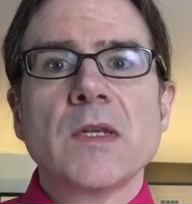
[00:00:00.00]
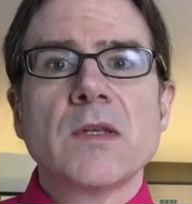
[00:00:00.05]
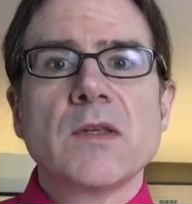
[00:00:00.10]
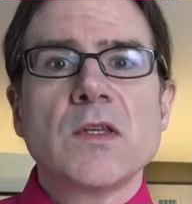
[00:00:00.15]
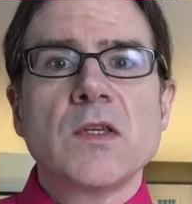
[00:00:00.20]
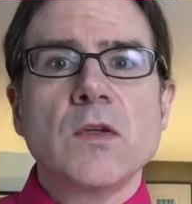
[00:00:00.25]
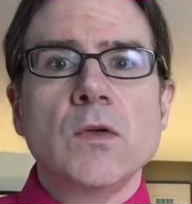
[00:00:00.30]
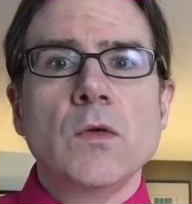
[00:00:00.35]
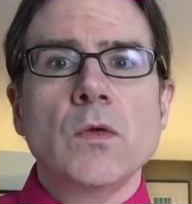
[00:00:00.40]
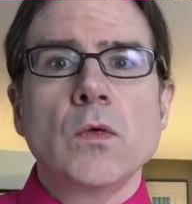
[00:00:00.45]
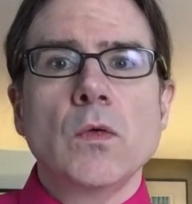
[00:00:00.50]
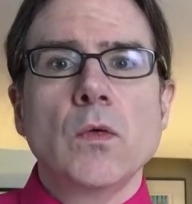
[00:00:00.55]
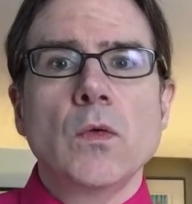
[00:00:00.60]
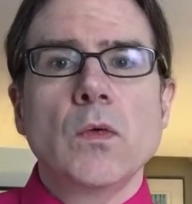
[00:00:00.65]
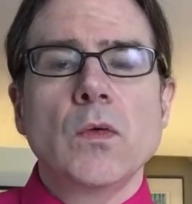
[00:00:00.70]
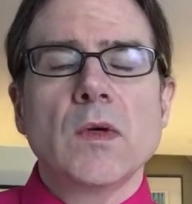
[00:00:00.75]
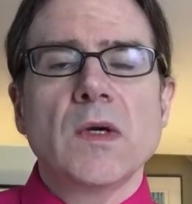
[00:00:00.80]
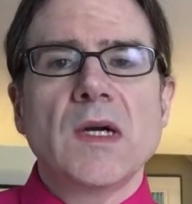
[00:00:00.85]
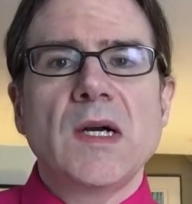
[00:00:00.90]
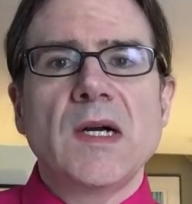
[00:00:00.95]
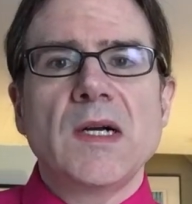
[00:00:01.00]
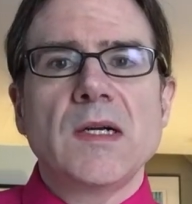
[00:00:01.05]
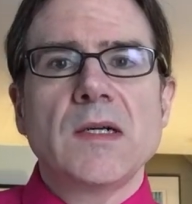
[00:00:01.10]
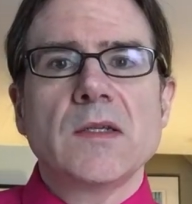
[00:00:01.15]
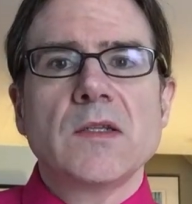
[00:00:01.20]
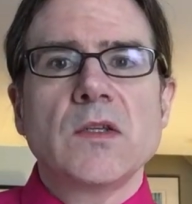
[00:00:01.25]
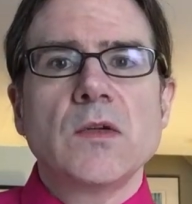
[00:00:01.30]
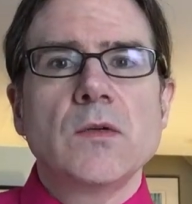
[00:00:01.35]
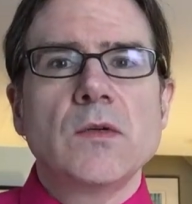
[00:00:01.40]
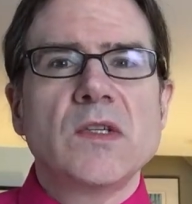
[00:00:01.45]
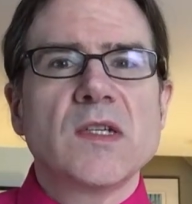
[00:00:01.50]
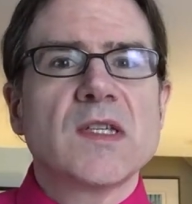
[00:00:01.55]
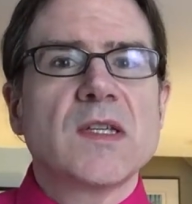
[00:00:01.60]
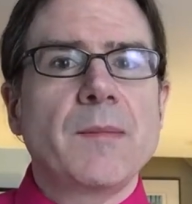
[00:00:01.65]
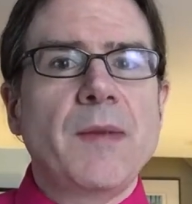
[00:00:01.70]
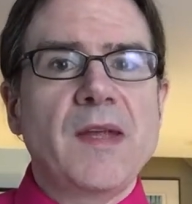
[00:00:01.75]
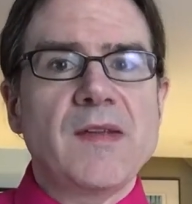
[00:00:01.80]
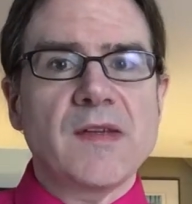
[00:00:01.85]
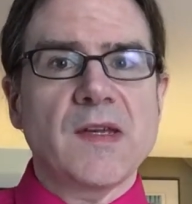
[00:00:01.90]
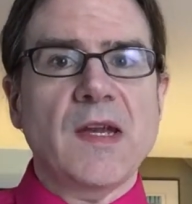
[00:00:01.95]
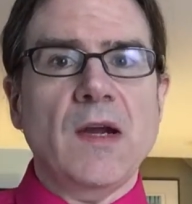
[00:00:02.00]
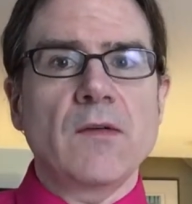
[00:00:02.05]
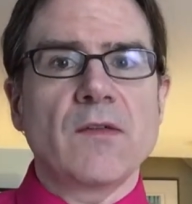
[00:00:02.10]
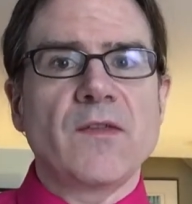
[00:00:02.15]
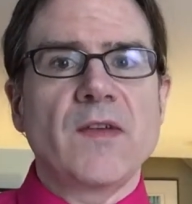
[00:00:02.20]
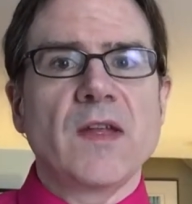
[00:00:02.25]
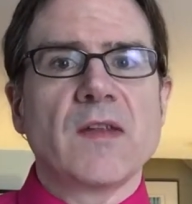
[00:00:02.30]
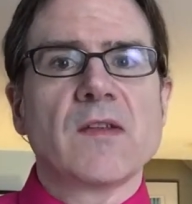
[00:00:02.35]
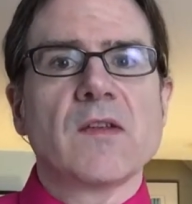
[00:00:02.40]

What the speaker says: to just a basic outfit.